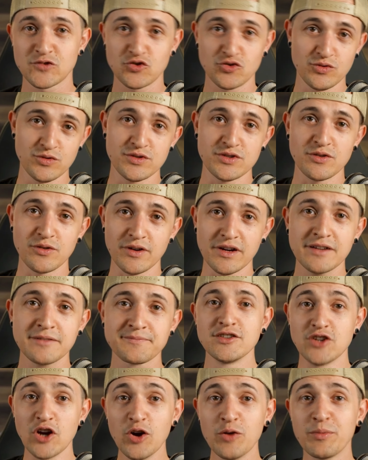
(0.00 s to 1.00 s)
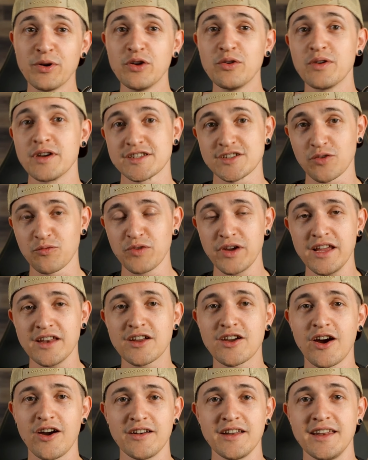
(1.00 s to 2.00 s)
True story. Dobu is a
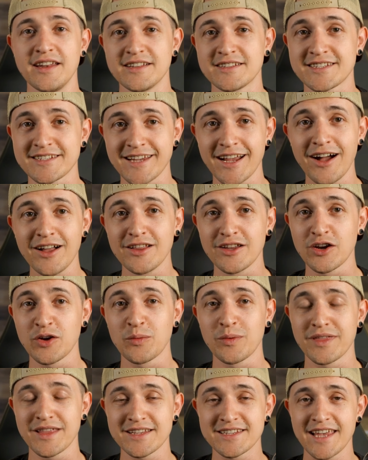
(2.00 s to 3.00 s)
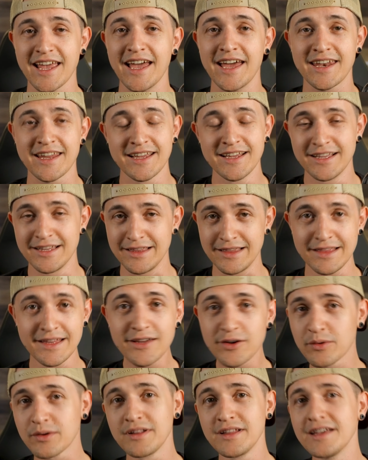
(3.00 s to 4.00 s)
reincarnated scholar with his head
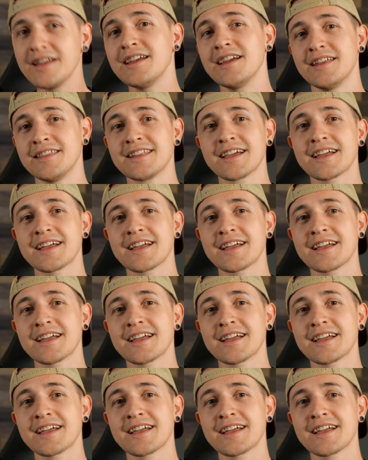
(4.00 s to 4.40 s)
literally in